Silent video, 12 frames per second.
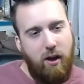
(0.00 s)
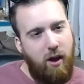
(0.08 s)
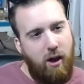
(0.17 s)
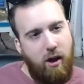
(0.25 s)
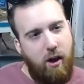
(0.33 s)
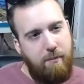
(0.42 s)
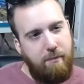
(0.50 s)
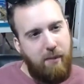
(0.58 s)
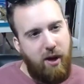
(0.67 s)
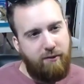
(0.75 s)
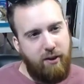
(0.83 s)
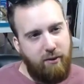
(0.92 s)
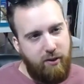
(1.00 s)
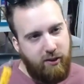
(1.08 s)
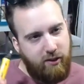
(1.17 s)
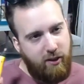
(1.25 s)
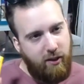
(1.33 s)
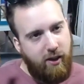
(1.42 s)
Um, but if there
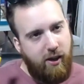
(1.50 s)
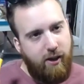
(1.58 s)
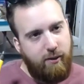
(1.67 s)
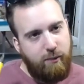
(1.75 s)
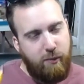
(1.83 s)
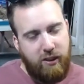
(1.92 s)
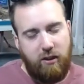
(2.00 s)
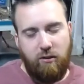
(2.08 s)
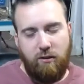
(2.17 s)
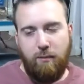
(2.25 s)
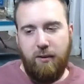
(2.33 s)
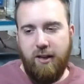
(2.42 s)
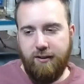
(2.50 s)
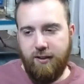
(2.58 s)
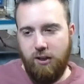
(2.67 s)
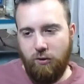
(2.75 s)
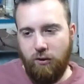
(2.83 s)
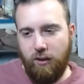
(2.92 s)
was uh, particular plants
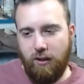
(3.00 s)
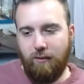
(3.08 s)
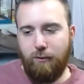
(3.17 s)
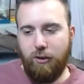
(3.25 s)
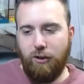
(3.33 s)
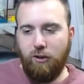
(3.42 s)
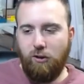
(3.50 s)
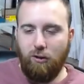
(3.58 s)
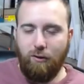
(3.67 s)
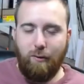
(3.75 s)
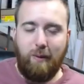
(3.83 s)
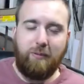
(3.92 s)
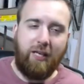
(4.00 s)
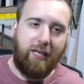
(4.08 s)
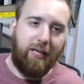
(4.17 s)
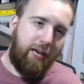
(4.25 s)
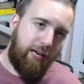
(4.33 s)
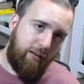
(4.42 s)
that you're looking for, you could go to the
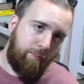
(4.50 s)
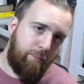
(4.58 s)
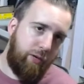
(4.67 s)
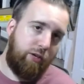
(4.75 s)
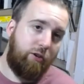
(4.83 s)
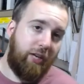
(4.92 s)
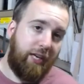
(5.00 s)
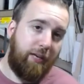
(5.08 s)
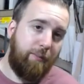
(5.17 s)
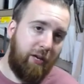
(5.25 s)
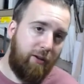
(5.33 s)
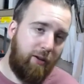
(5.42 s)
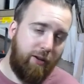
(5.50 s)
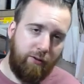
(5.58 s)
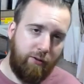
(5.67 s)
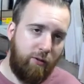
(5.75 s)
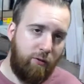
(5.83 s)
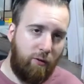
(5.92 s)
website and put in your email under
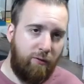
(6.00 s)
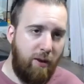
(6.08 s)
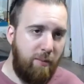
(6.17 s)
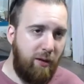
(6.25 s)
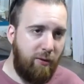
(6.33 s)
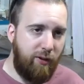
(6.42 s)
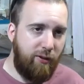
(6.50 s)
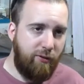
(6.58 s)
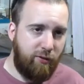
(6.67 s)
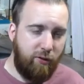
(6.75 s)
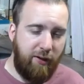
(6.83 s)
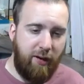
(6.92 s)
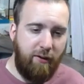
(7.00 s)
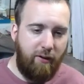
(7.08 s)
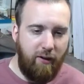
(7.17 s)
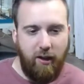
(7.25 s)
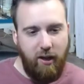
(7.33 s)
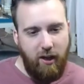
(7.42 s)
the notify me when they're sold
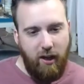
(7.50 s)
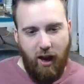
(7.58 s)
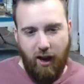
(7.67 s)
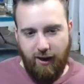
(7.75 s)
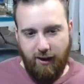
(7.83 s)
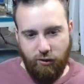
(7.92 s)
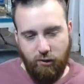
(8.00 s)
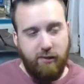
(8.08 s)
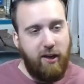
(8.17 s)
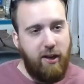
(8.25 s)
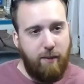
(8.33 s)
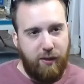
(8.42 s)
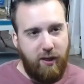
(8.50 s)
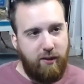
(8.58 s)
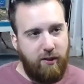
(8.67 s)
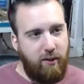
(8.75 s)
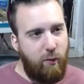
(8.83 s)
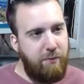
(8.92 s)
out. And as soon as I update
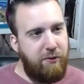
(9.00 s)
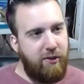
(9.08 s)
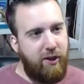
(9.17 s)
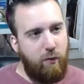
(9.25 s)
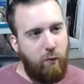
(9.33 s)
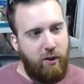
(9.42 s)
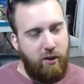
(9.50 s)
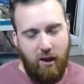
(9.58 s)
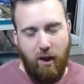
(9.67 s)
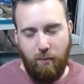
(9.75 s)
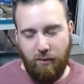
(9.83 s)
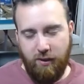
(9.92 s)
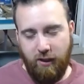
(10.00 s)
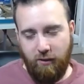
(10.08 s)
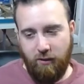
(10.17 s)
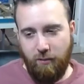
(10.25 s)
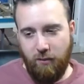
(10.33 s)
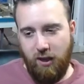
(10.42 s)
the website with that
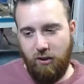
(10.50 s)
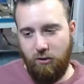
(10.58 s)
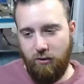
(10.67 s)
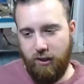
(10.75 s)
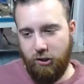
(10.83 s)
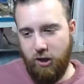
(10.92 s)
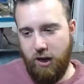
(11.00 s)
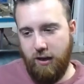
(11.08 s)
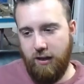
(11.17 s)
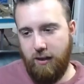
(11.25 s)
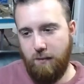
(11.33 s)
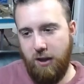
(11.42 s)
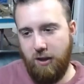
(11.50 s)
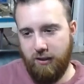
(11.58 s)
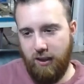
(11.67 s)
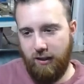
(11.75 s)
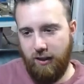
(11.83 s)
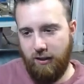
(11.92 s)
particular plant, you'll get shot an email
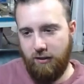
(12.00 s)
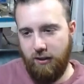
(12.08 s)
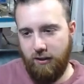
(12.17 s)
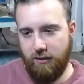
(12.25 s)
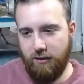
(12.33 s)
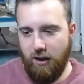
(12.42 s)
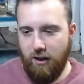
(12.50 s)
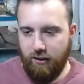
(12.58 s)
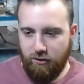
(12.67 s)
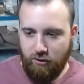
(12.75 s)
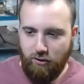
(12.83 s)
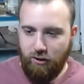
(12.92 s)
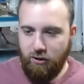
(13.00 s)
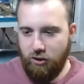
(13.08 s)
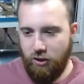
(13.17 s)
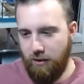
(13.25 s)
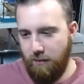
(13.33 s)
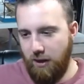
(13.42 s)
saying that they're in stock, so you can
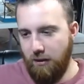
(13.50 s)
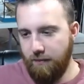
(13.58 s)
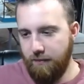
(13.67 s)
check them out.